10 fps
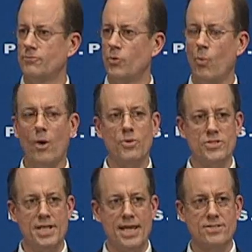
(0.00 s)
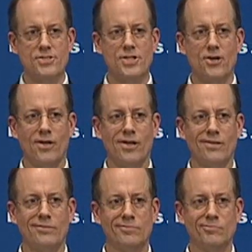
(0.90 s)
for what was necessary
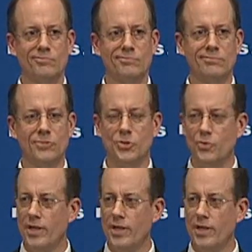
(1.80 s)
to